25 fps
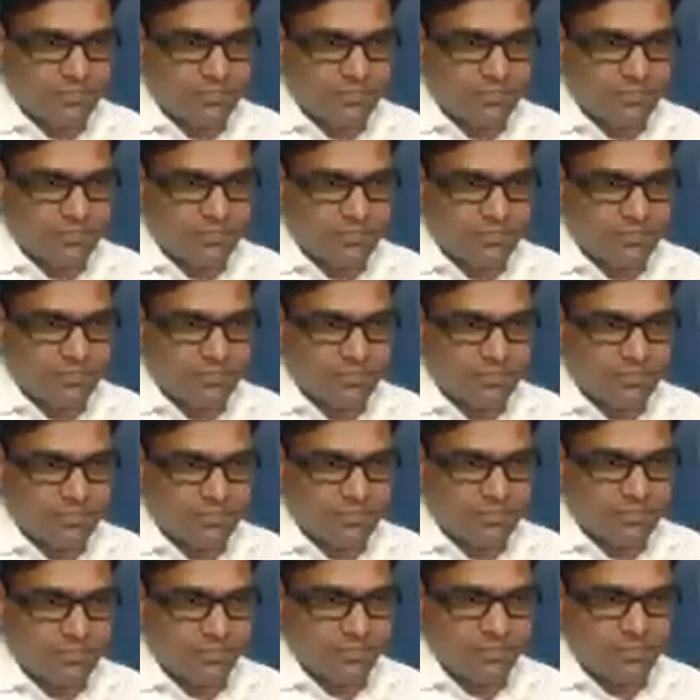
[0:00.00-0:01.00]

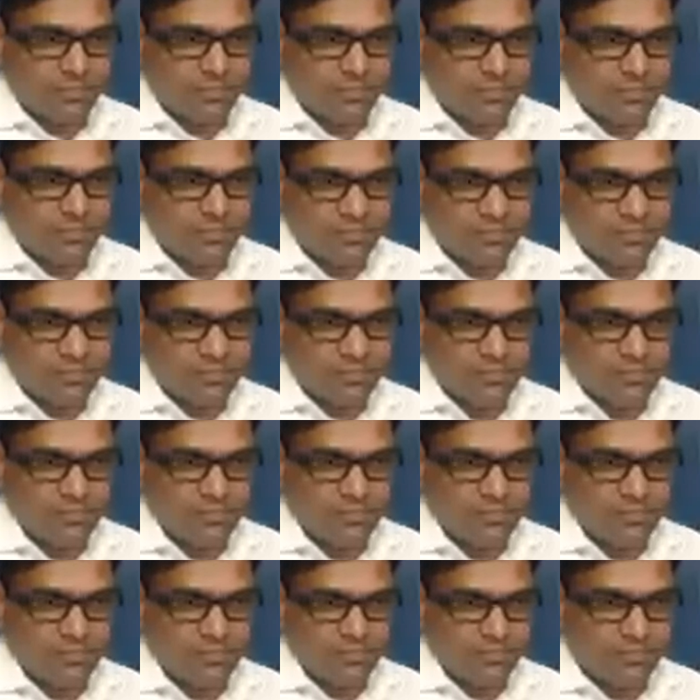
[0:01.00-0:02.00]

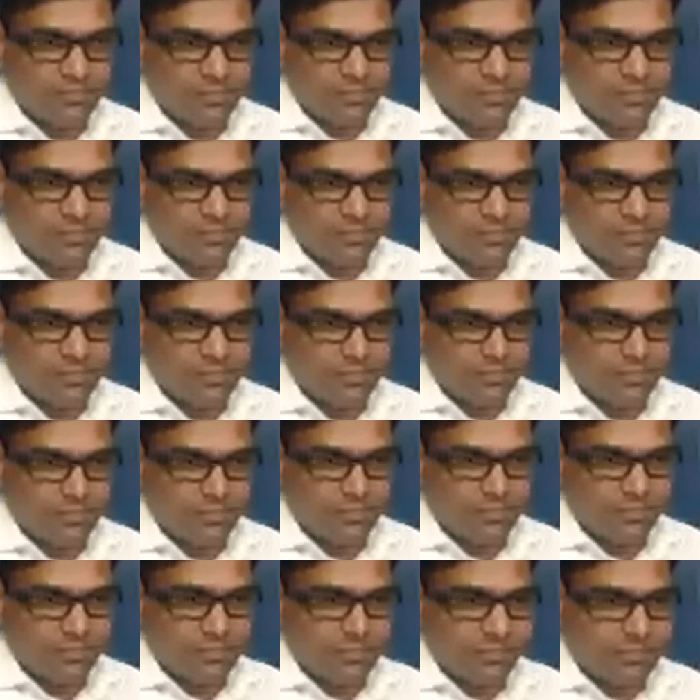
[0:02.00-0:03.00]

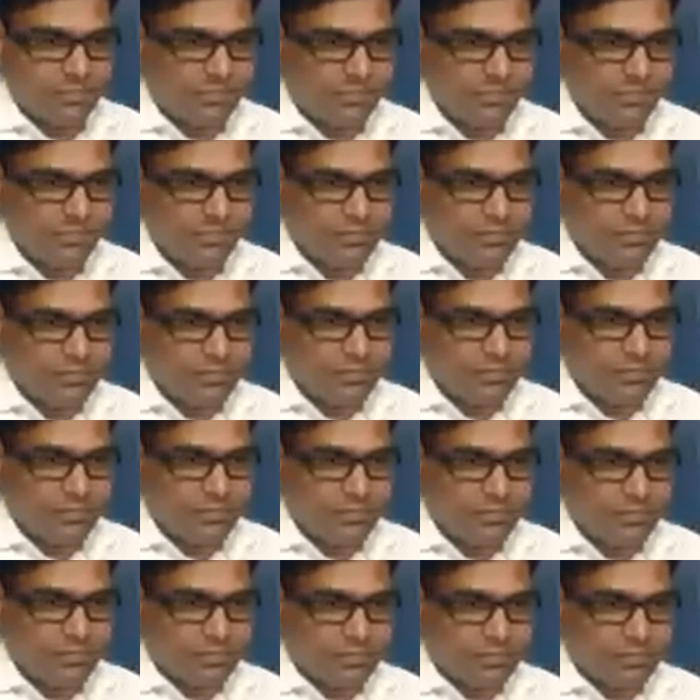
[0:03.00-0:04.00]

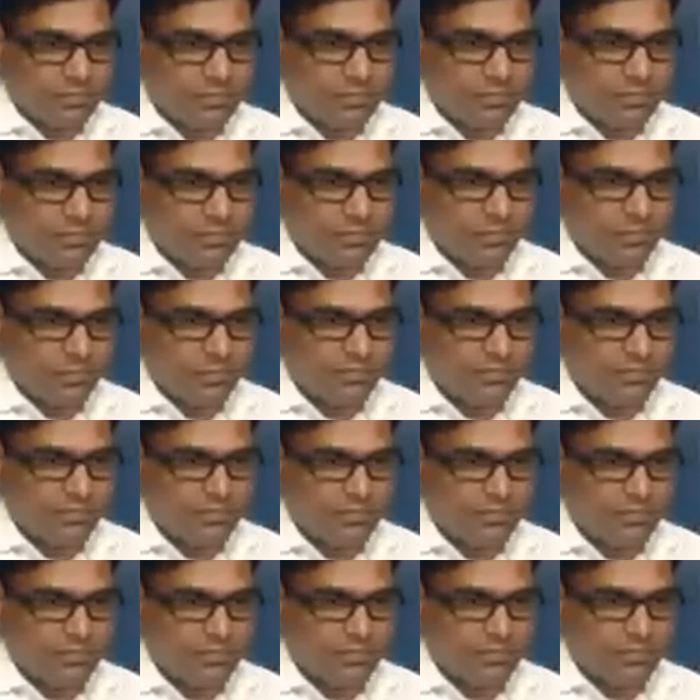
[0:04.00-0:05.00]

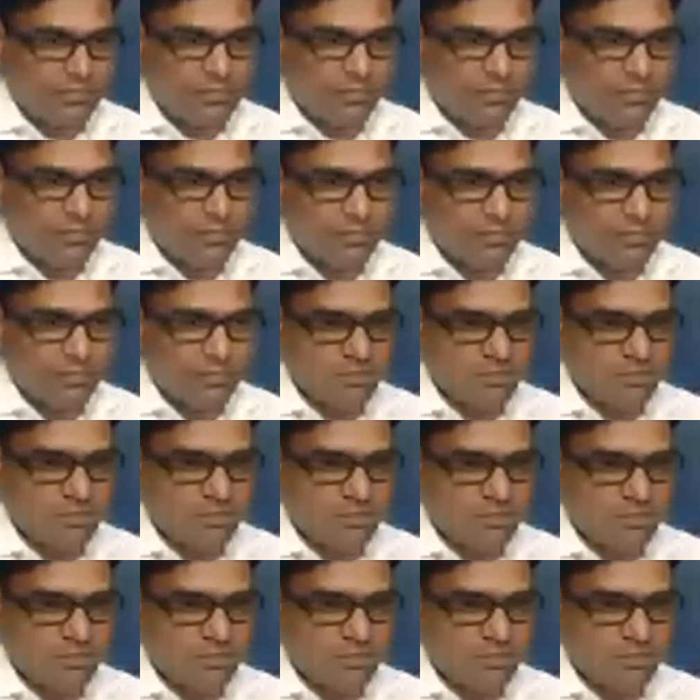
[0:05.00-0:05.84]
[no speech]